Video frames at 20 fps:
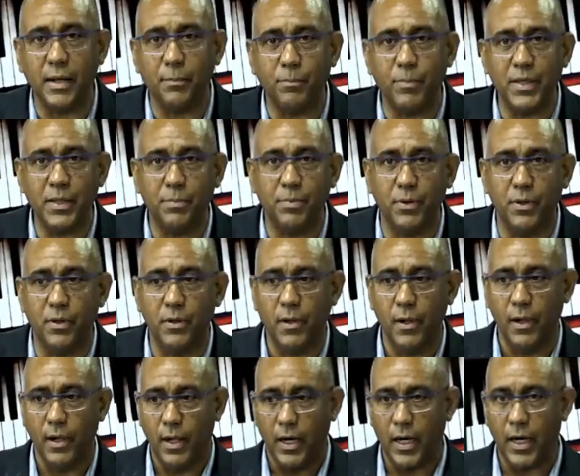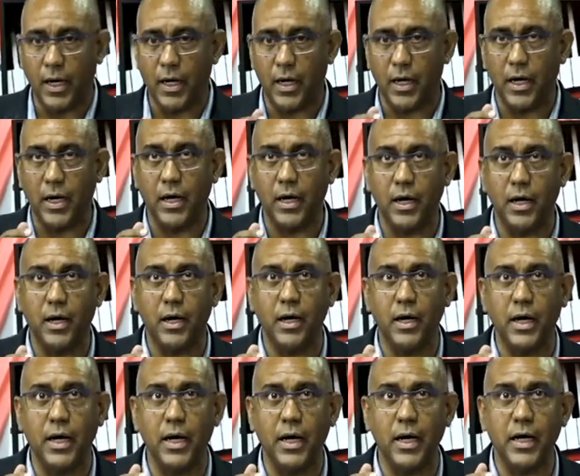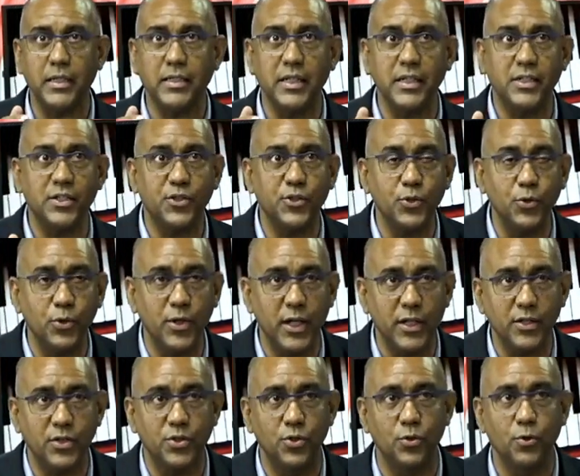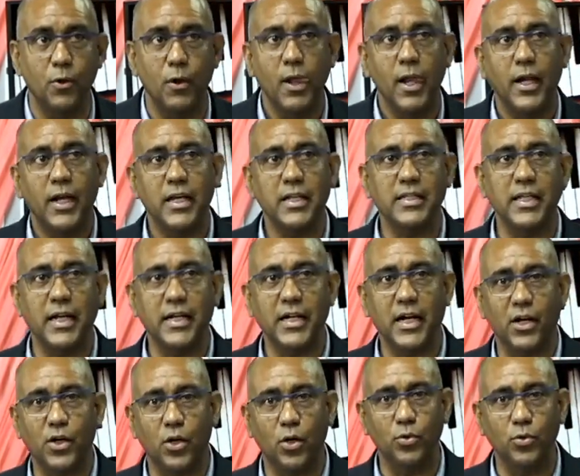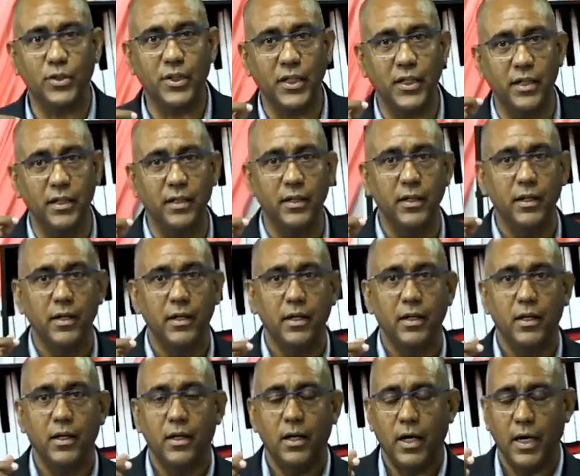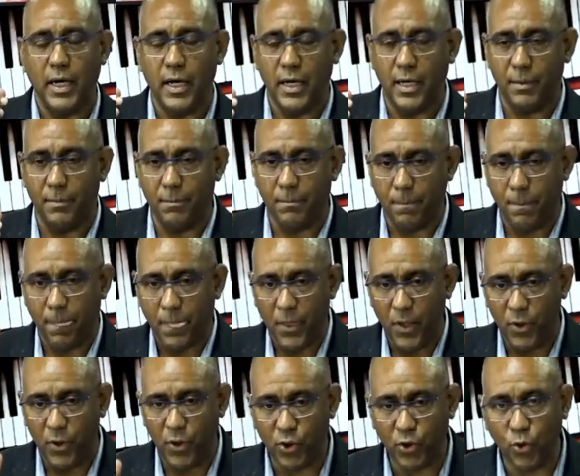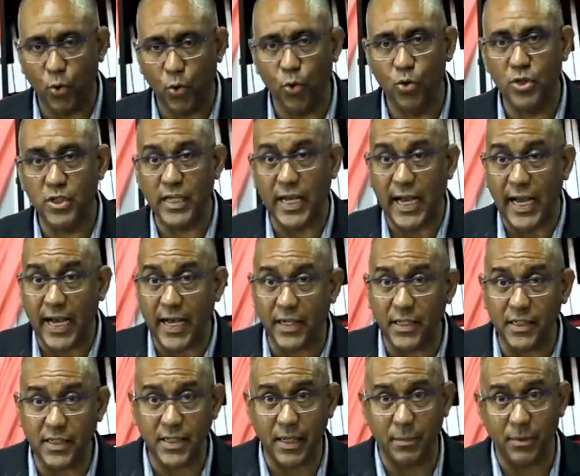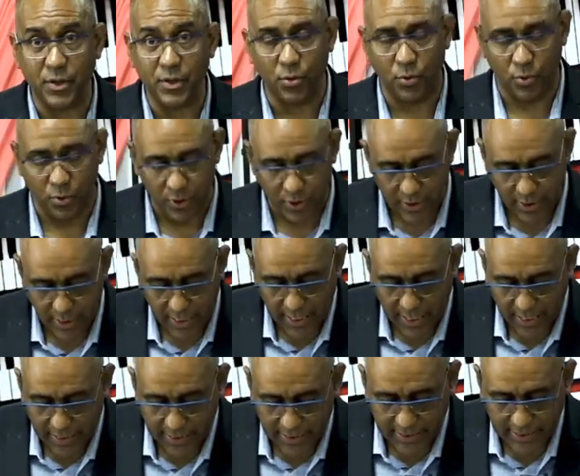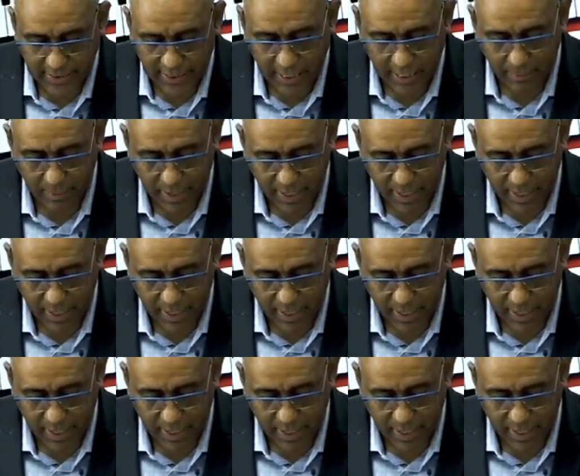people, I see students do, is that they are counting the tones and the semitones, and they start by